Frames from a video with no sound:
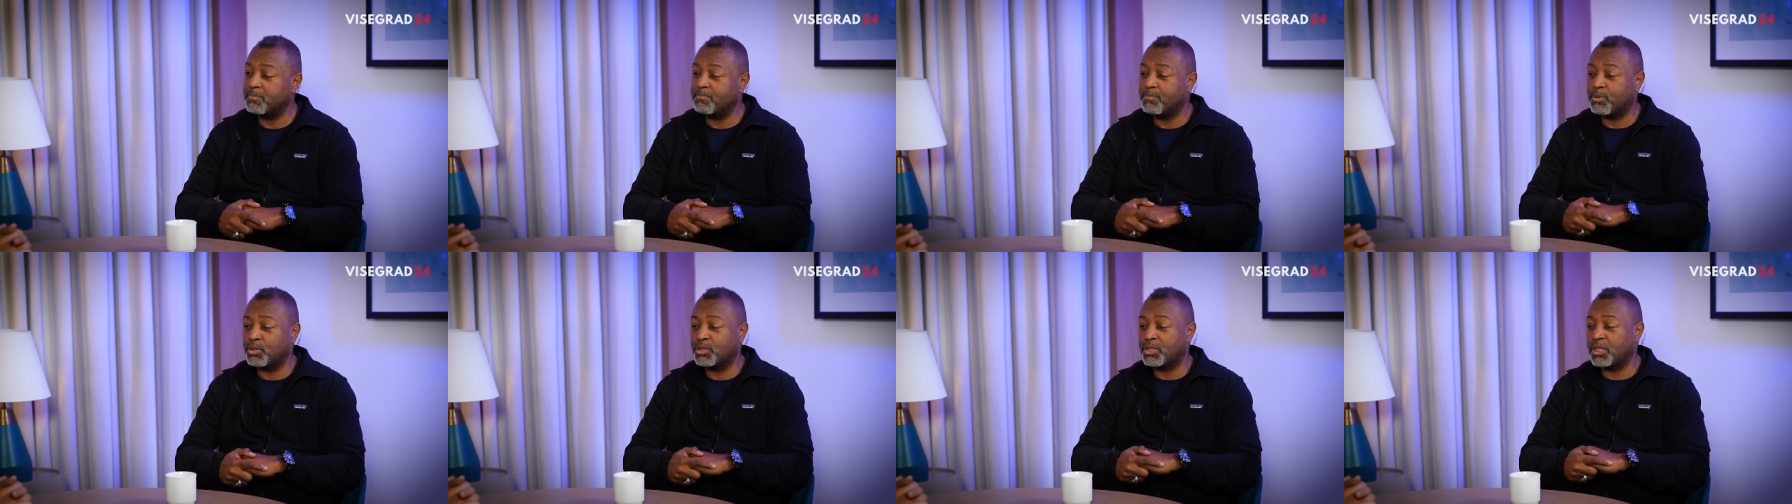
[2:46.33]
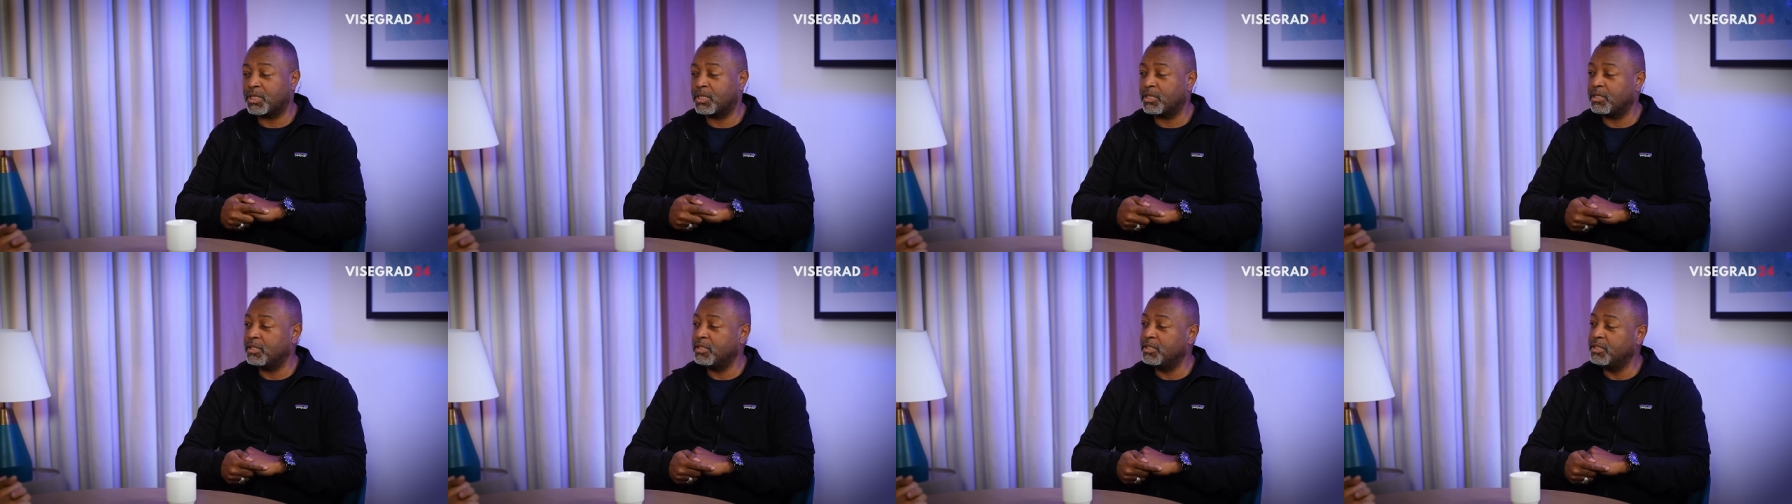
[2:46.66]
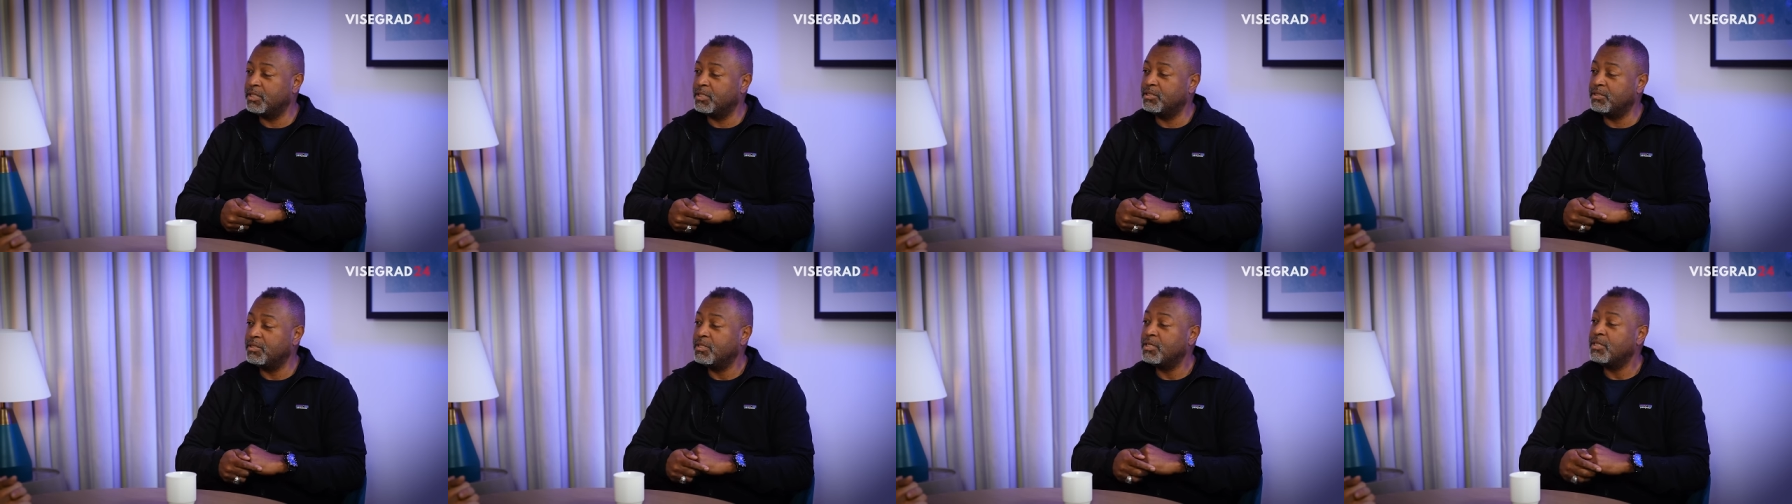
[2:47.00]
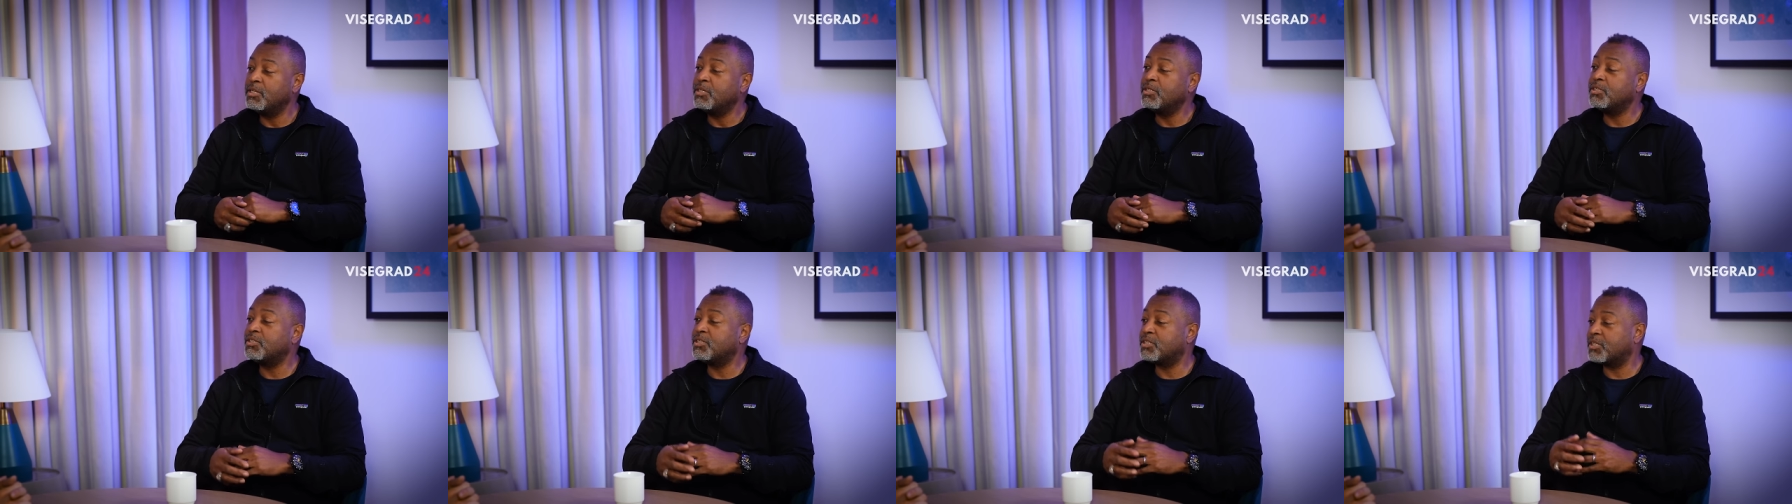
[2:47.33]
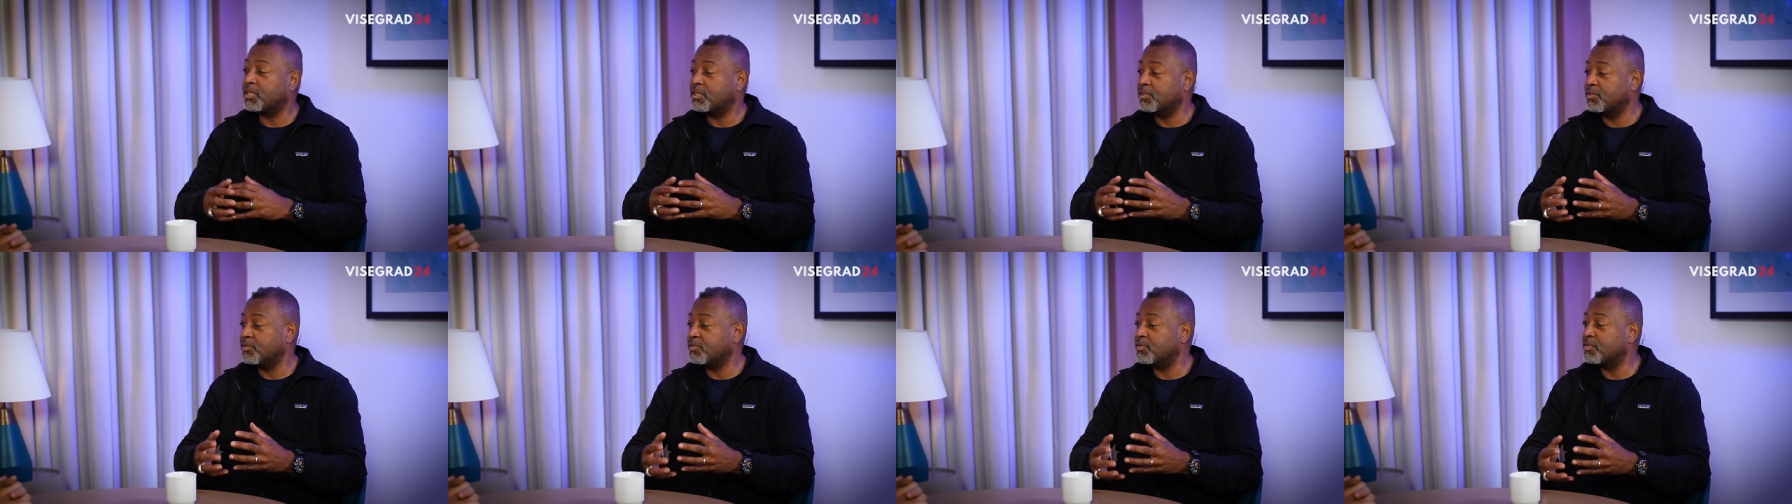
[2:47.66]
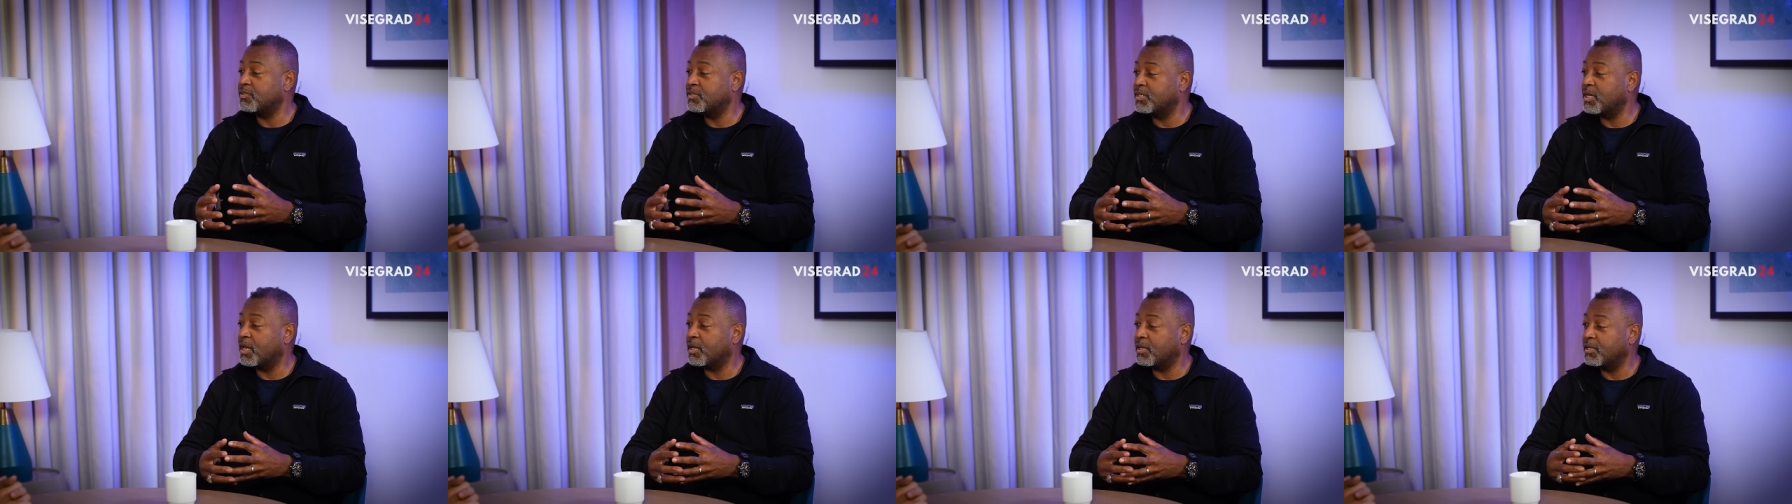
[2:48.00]
Particularly in signals
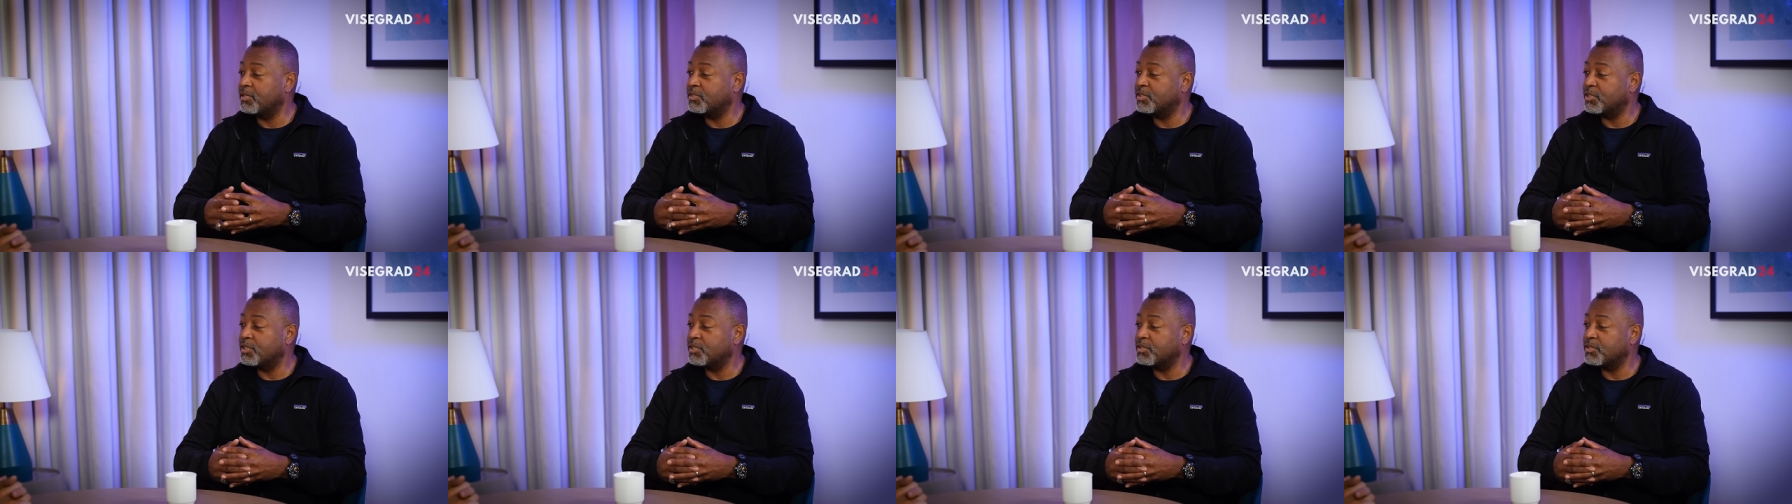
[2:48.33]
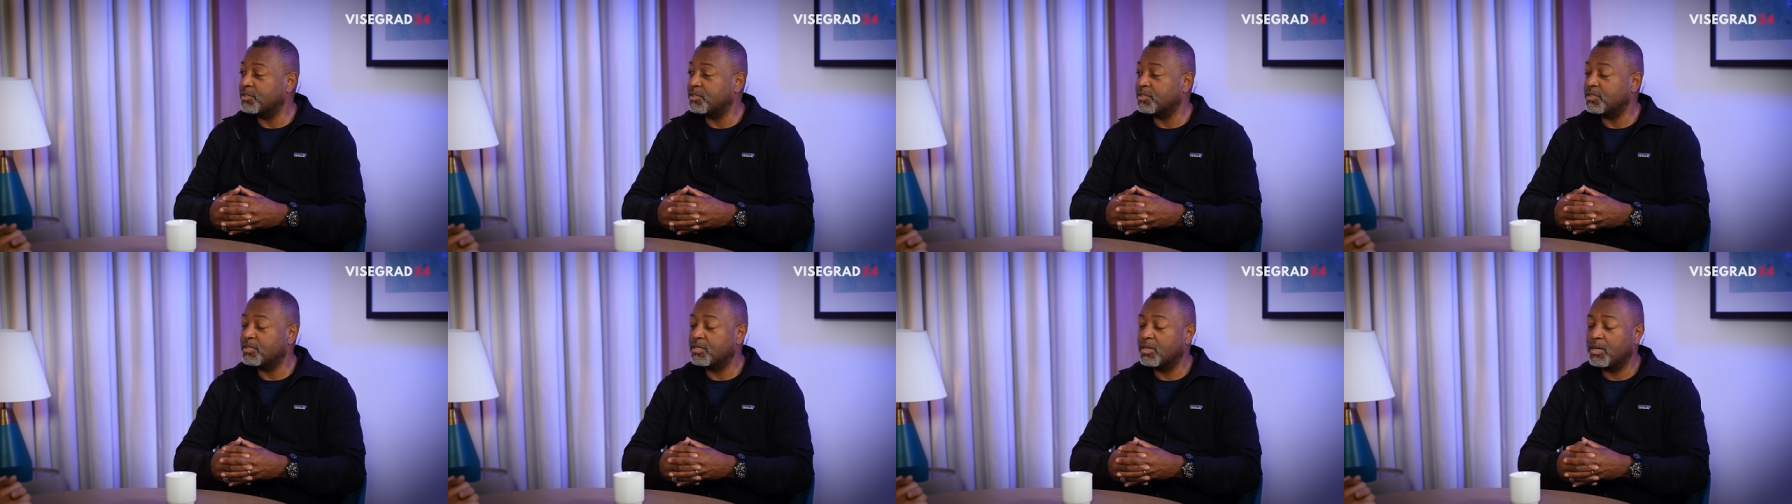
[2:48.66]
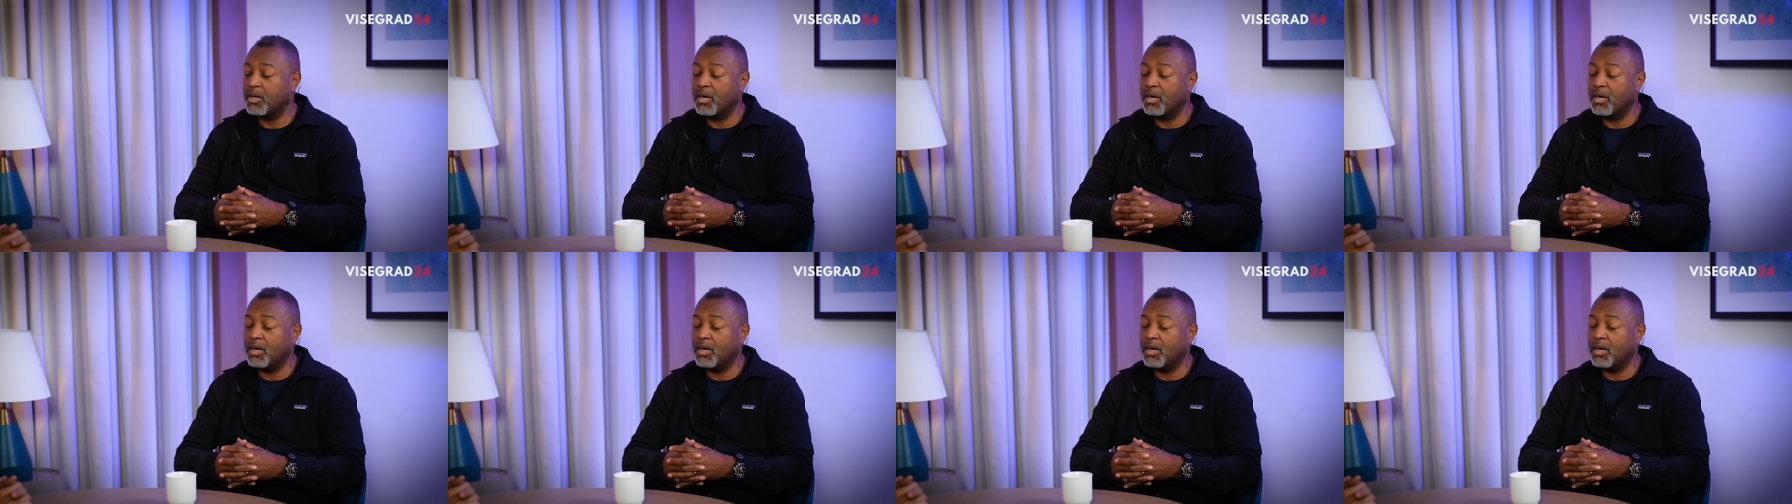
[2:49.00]
intelligence.